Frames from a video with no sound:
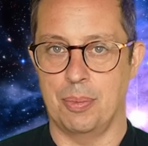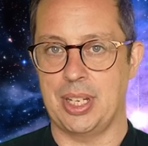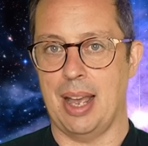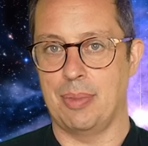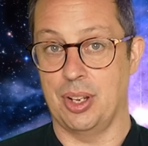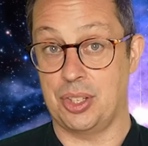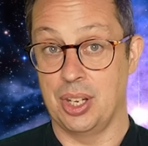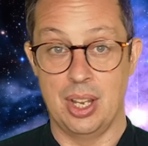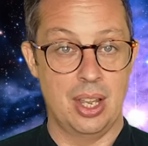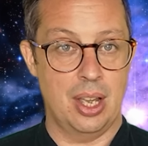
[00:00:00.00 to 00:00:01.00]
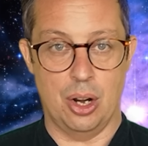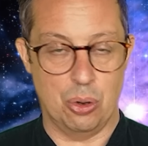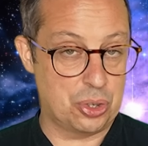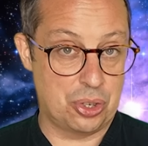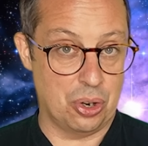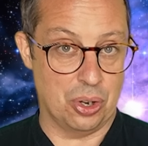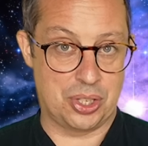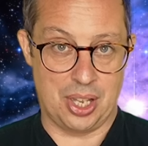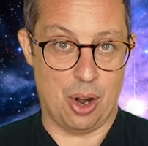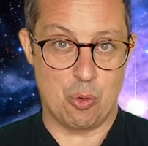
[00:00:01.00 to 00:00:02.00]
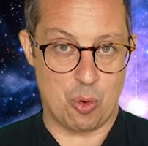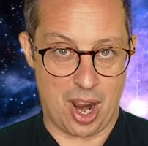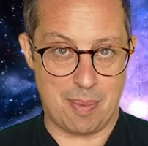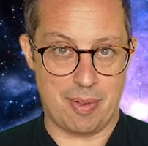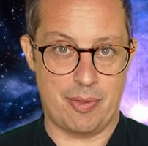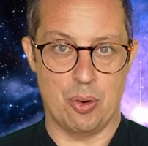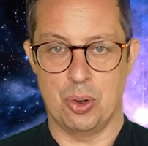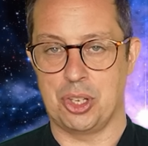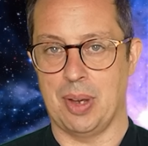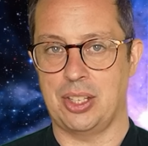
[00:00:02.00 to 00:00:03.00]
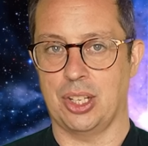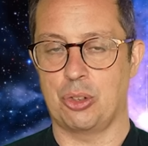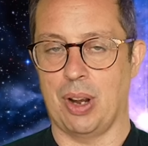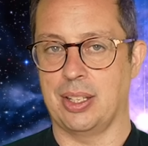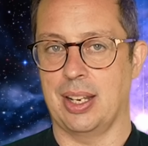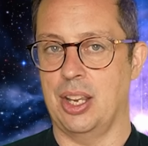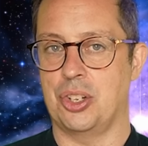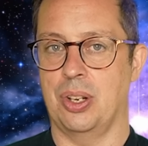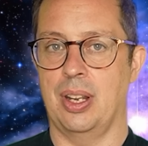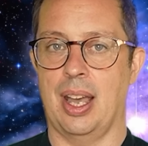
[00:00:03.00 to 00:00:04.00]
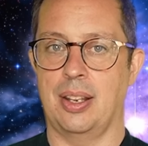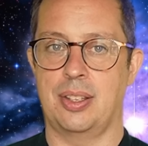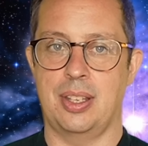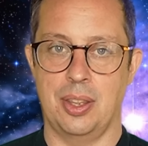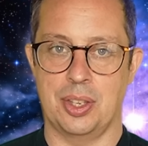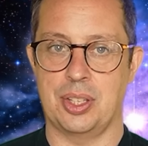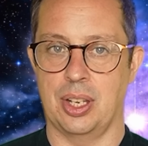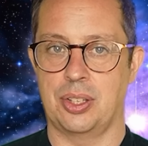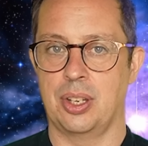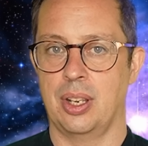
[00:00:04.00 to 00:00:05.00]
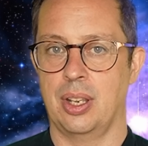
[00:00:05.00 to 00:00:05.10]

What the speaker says: tablets and all sorts that are ripe for automatic translation and synthesis.